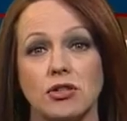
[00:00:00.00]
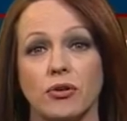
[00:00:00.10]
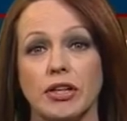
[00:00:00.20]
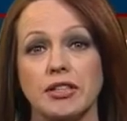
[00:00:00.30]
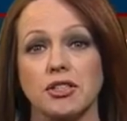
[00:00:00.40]

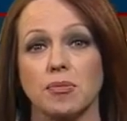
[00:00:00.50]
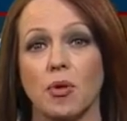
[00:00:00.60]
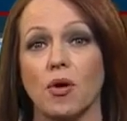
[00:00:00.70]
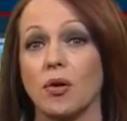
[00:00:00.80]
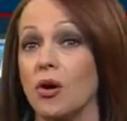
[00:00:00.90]
degrees
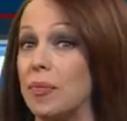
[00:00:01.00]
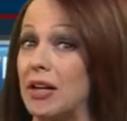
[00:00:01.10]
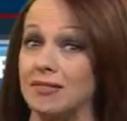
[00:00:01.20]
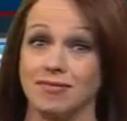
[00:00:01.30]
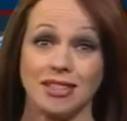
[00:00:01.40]
tomorrow,
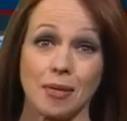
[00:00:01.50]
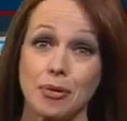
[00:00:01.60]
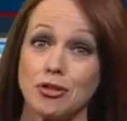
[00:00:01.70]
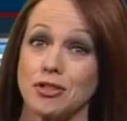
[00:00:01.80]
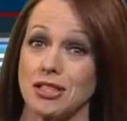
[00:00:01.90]
but
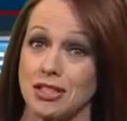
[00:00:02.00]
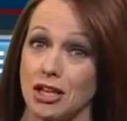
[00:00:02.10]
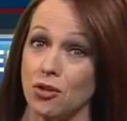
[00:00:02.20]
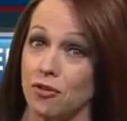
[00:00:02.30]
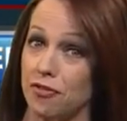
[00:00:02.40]
temperatures
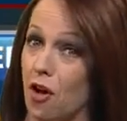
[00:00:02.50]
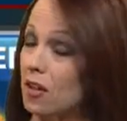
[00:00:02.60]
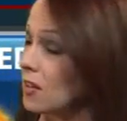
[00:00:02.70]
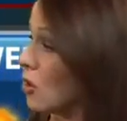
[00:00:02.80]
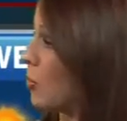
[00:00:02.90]
continue to
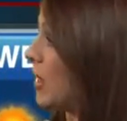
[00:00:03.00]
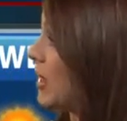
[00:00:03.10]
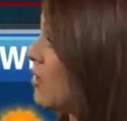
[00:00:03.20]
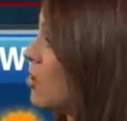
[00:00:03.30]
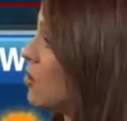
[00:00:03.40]
fall a little bit
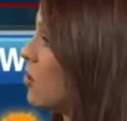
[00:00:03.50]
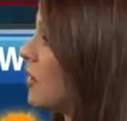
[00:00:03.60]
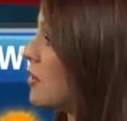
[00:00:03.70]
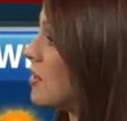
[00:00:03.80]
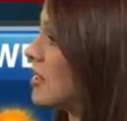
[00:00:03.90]
into New
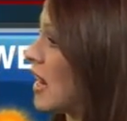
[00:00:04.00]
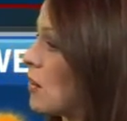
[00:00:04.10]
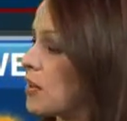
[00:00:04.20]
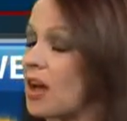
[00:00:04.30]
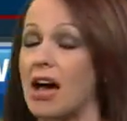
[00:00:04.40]
Year's Day
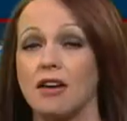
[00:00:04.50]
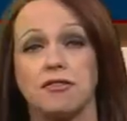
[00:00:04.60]
with a high of